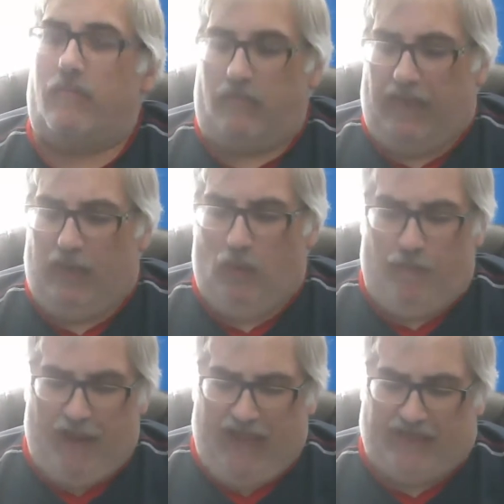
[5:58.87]
in
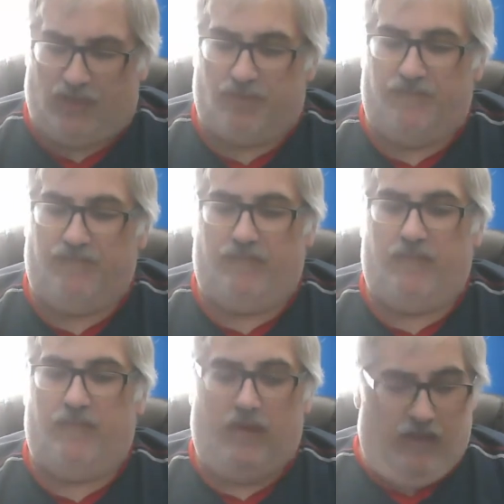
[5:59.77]
one package.
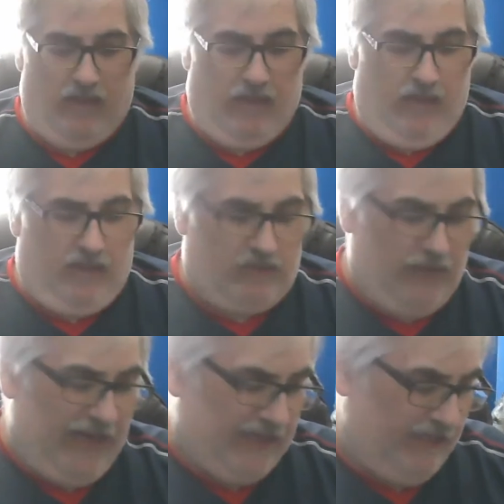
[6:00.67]
So
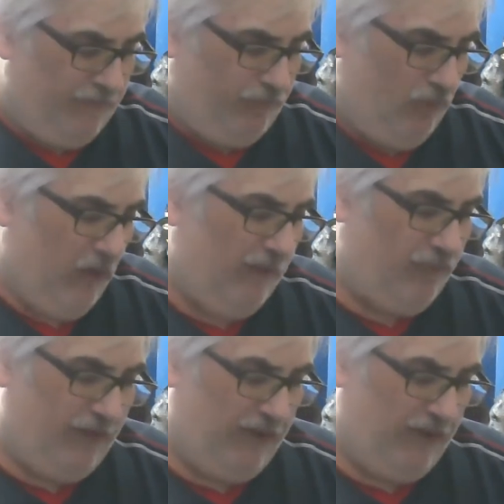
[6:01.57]
that I can deploy pretty